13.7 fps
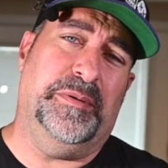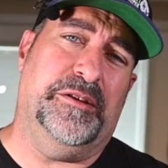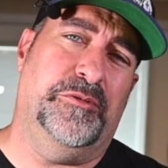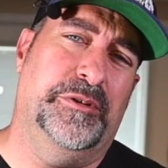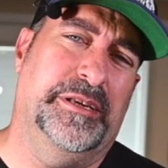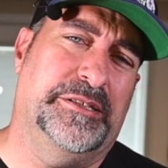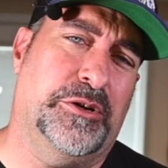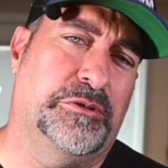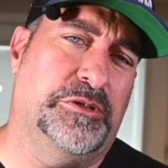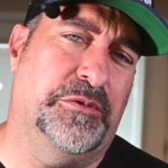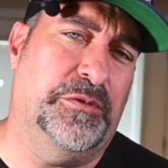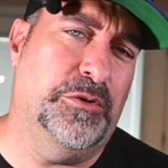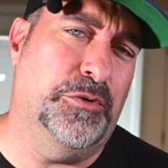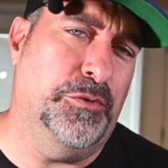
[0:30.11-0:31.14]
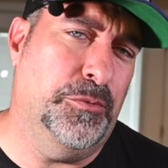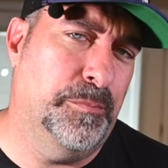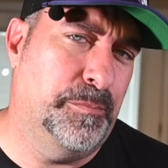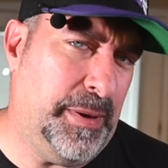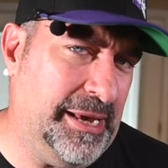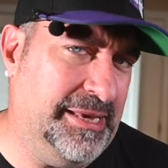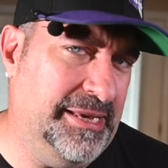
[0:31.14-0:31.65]
Big Lou East Coast Review
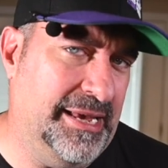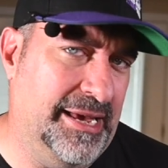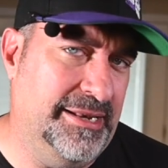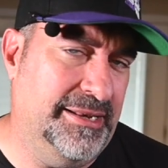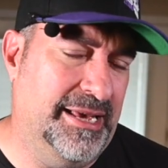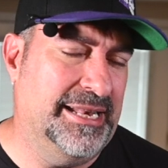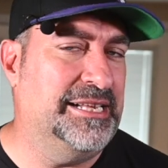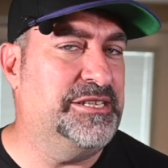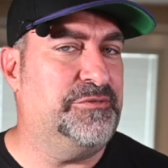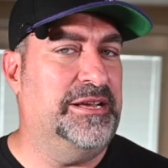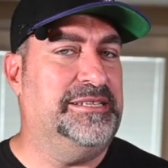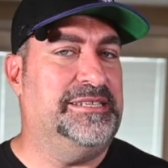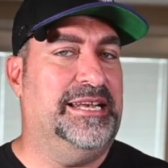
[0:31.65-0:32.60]
back again, and that's right.